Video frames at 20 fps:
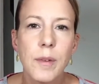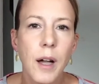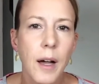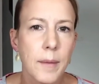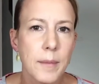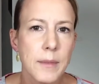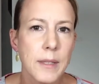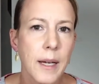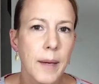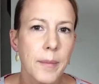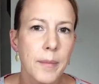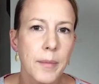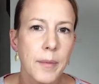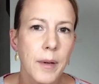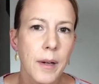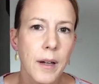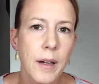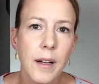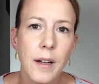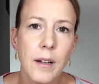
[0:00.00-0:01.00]
comes up
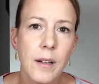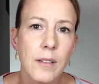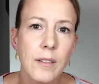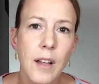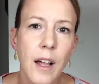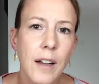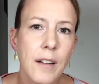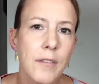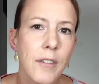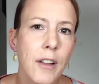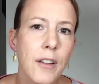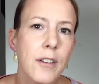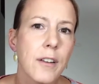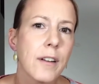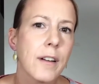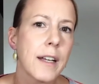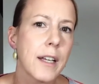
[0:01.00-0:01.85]
a lot of other